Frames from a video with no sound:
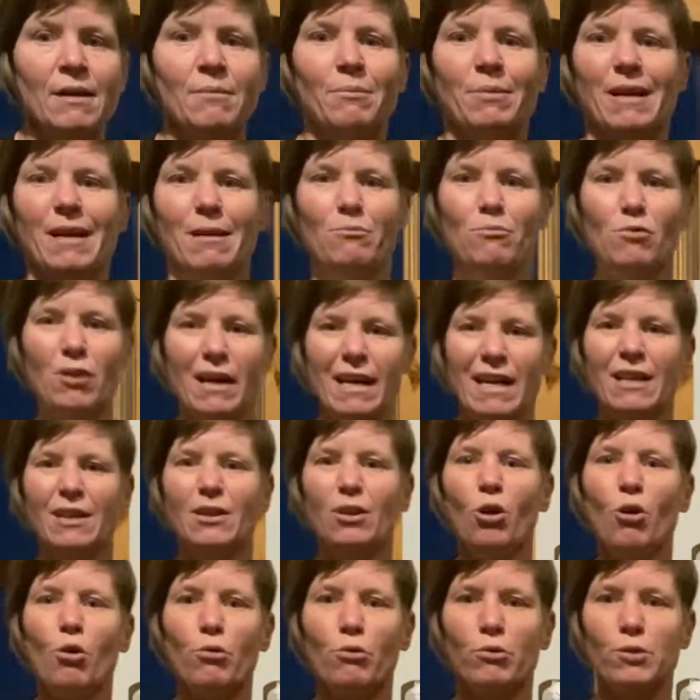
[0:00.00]
but I'm running
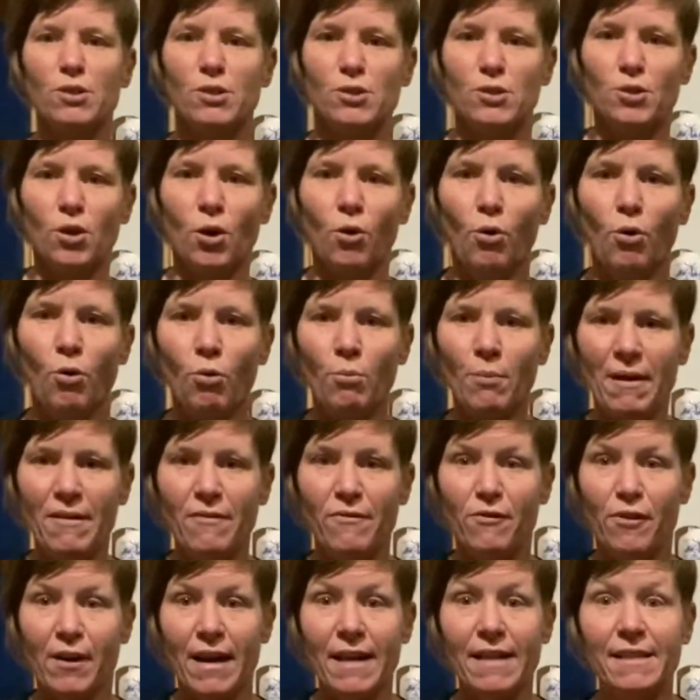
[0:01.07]
low. So my
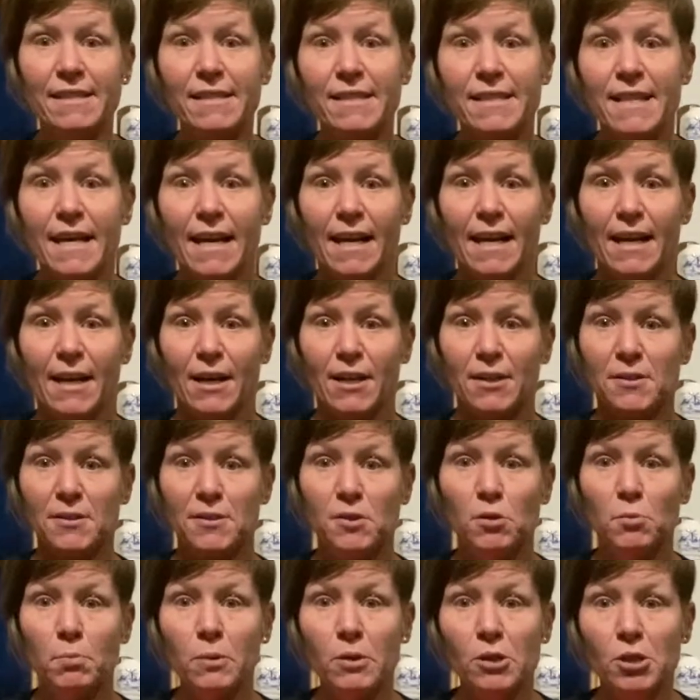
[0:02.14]
friends get a
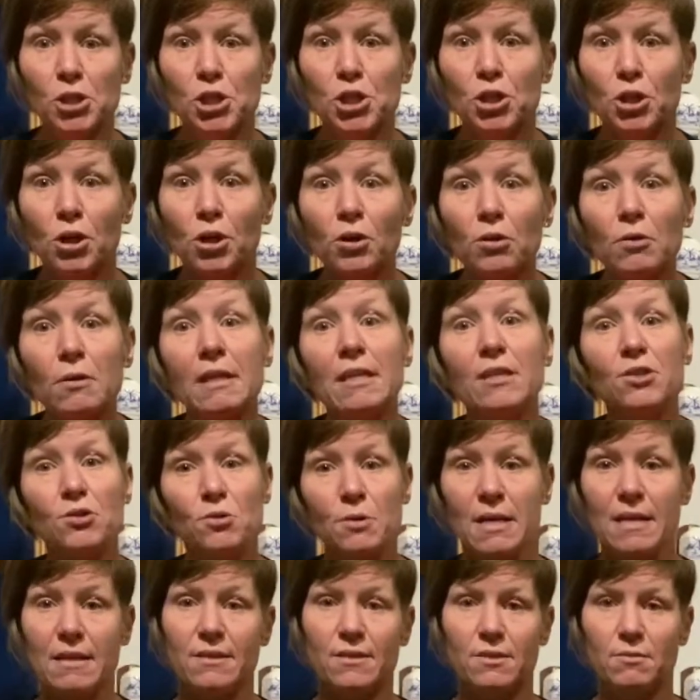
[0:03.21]
super sugary
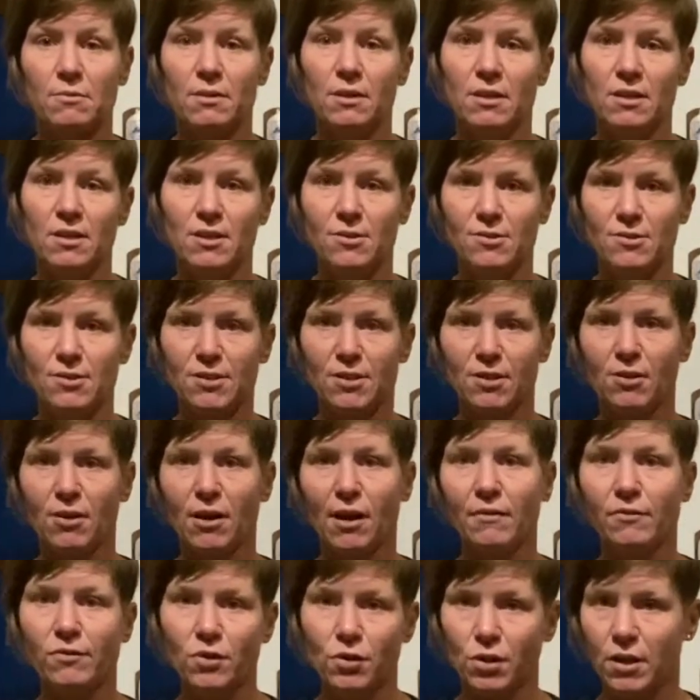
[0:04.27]
treat. So we're gonna use the
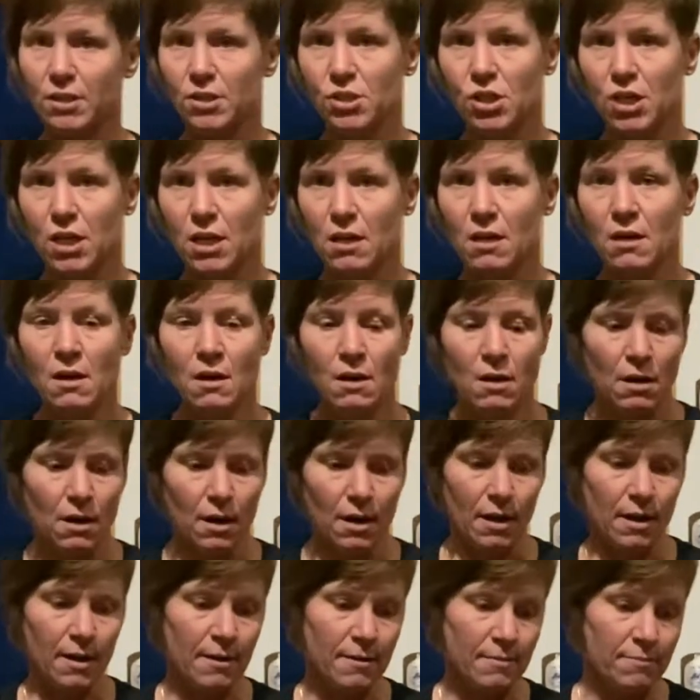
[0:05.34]
Kraft Crunchy
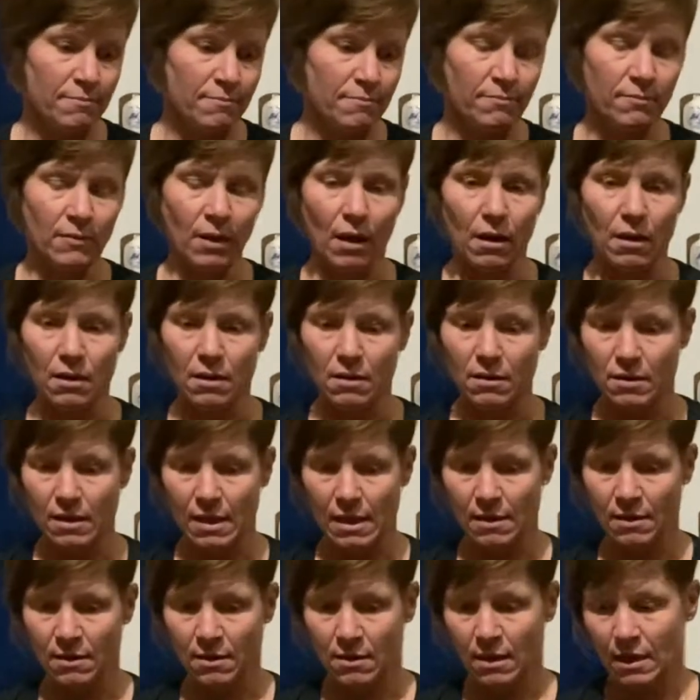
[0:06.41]

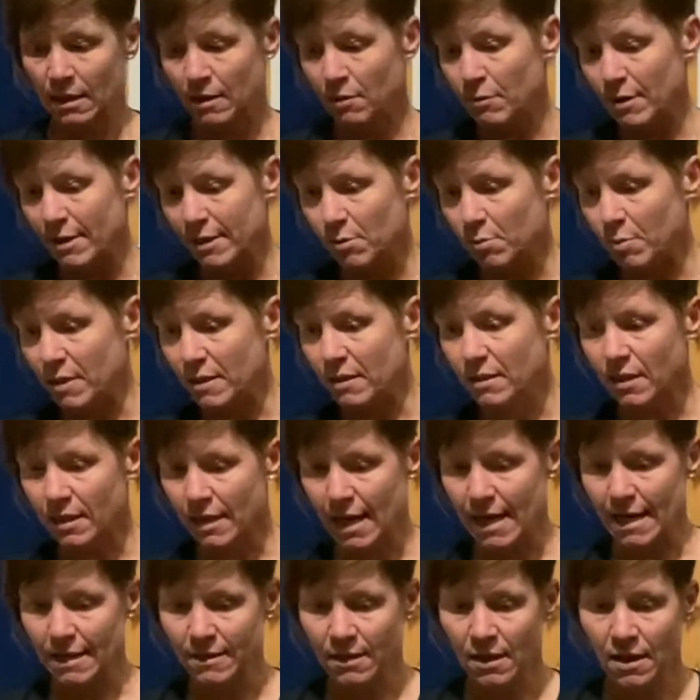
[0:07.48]
in the recipe
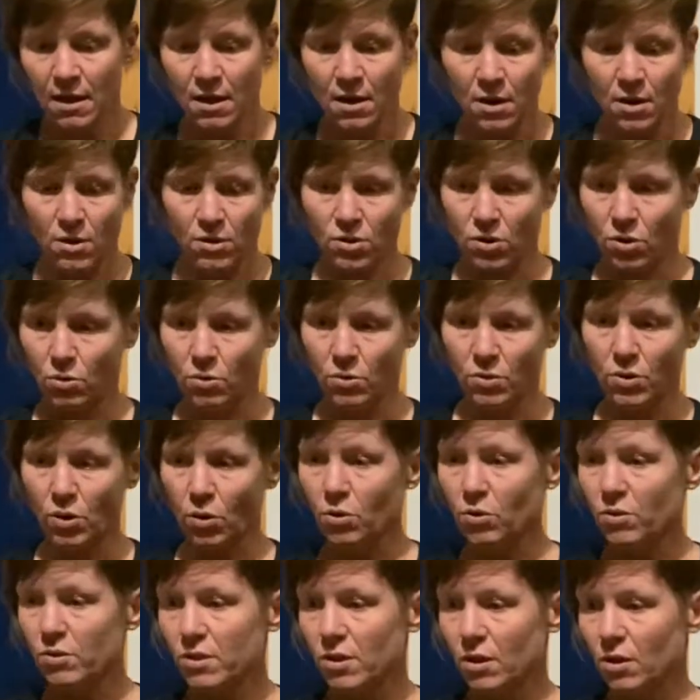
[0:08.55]
tonight. So
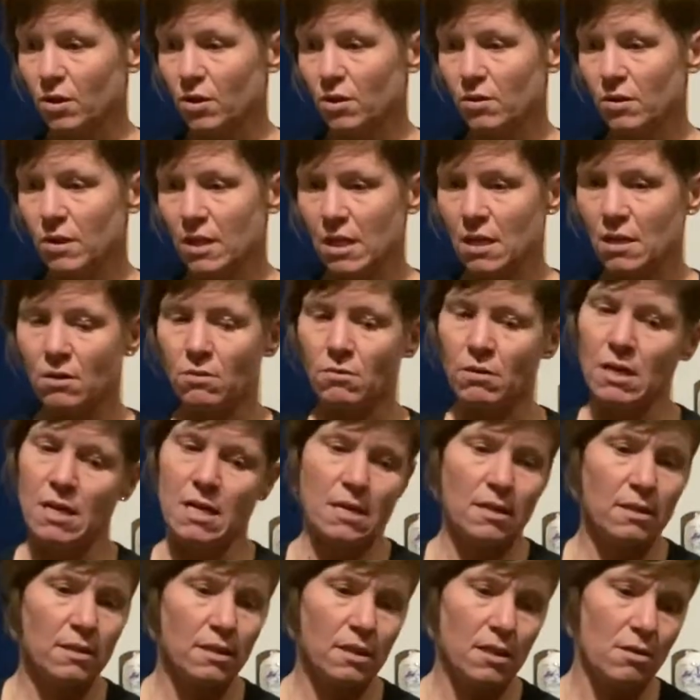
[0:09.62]
those are the
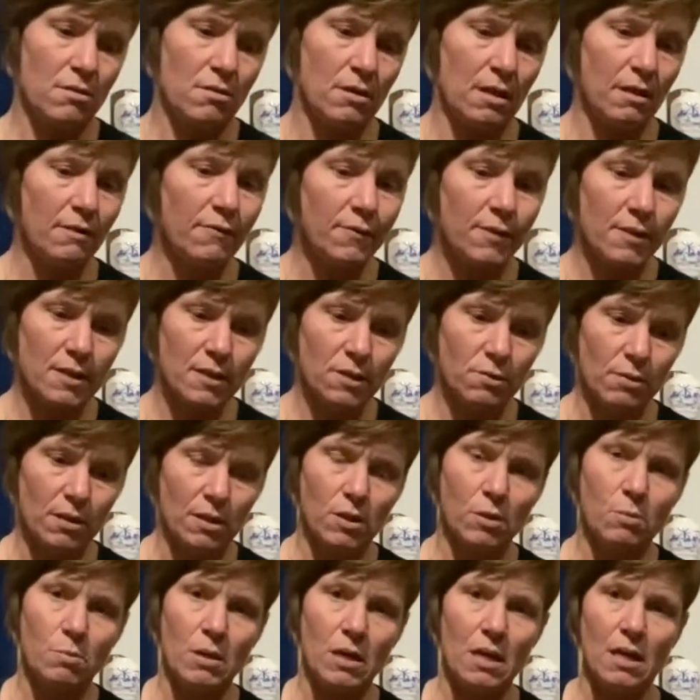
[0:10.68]
ingredients that you need for this
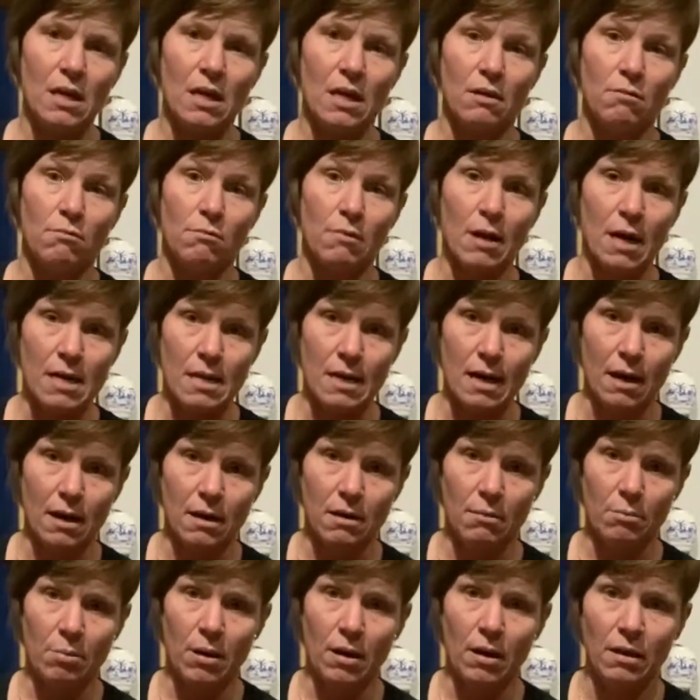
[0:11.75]
recipe. And right now
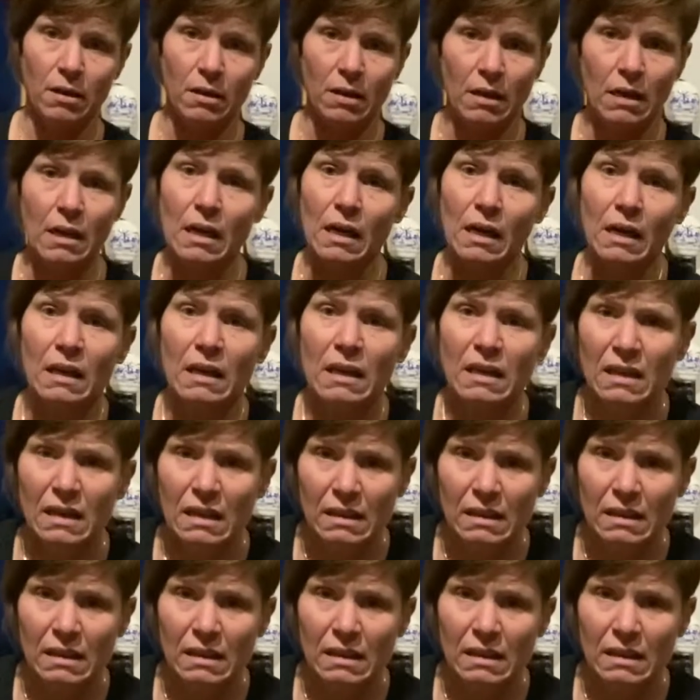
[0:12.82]
you're probably thinking,